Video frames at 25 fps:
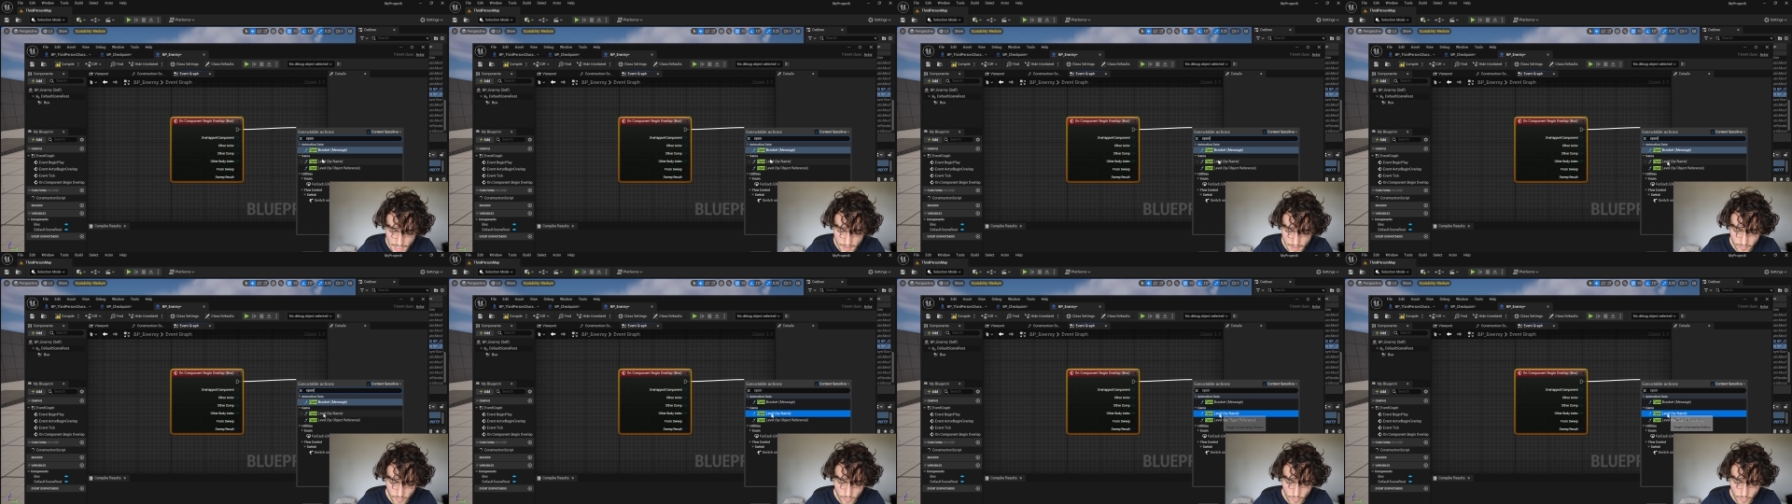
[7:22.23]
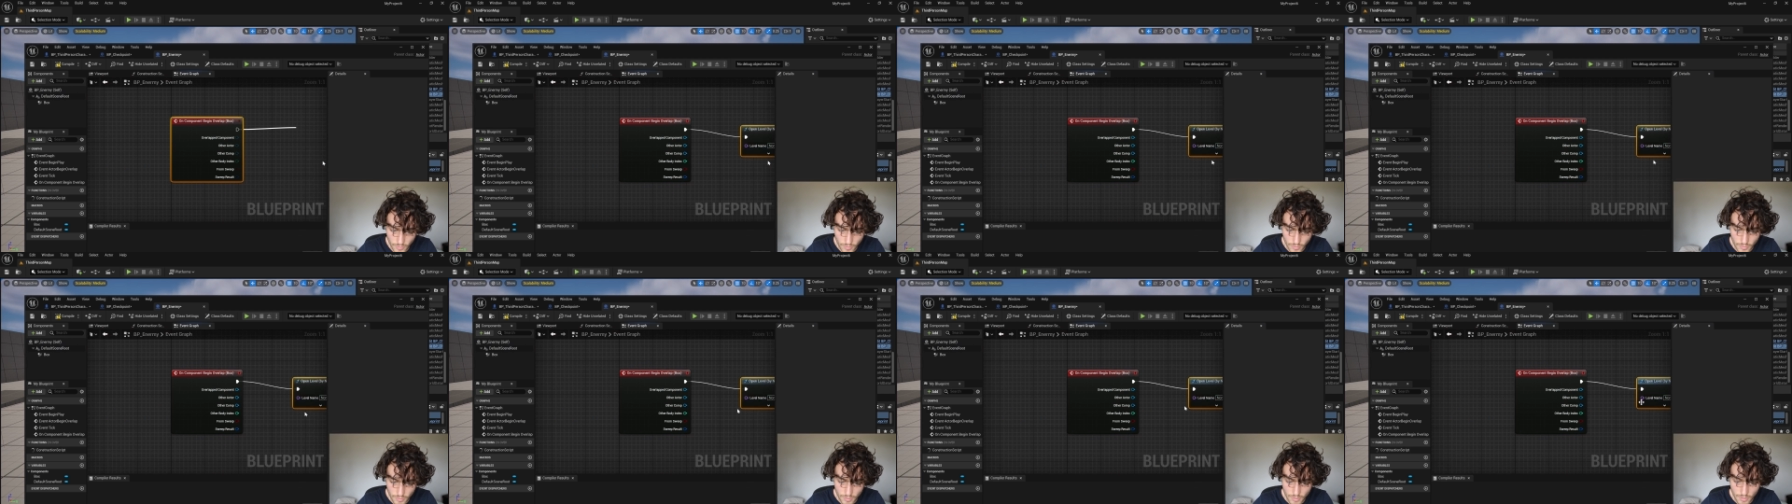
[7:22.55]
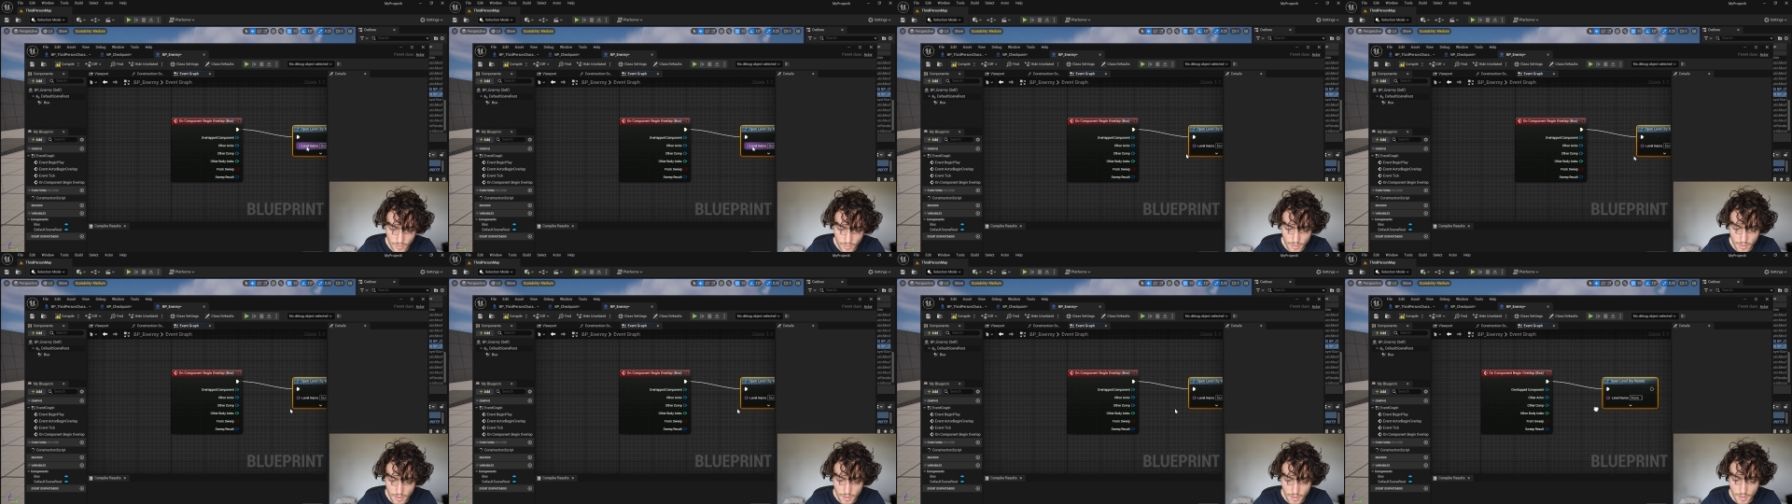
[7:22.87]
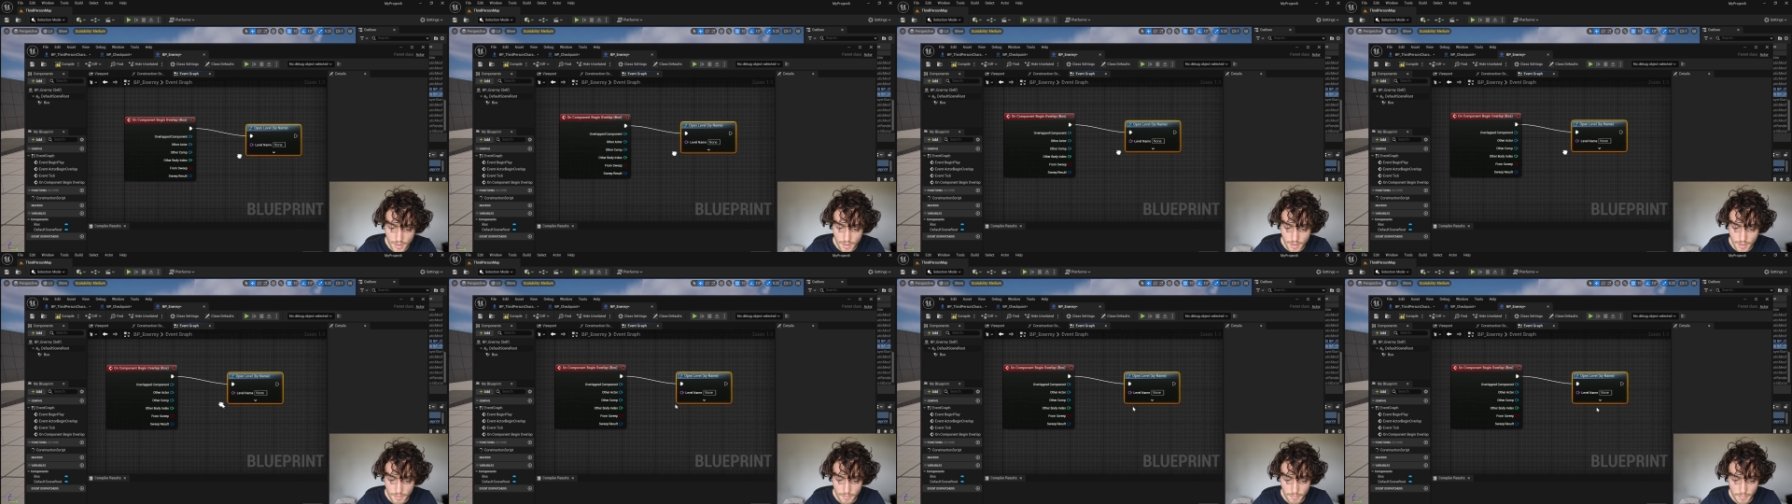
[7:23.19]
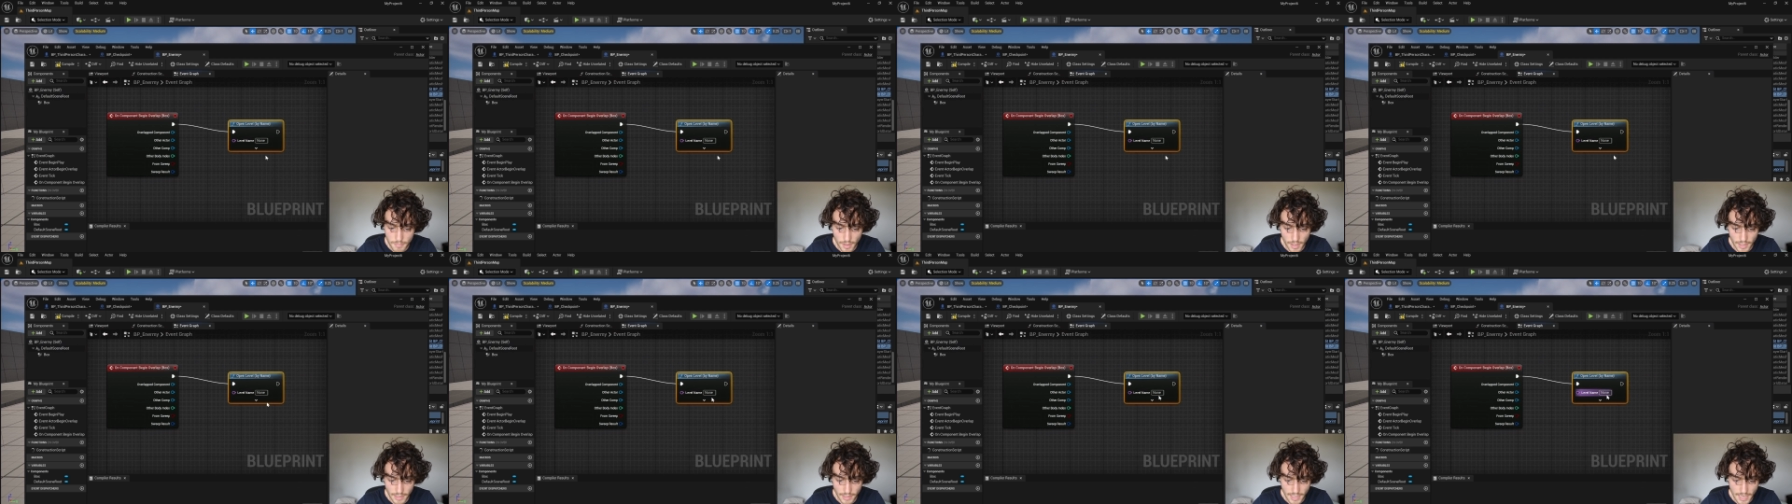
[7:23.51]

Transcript: level by